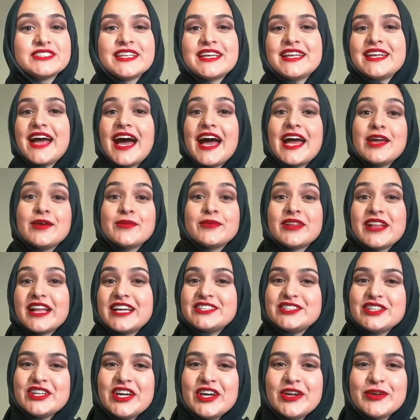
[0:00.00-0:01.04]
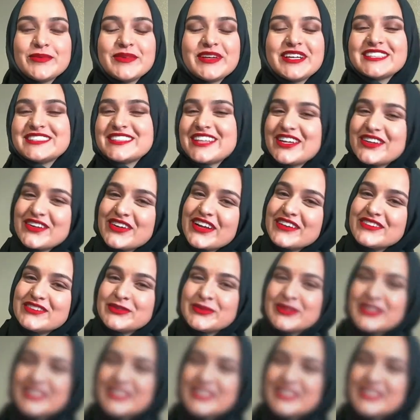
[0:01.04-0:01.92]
then I am glad you're here because now you don't have to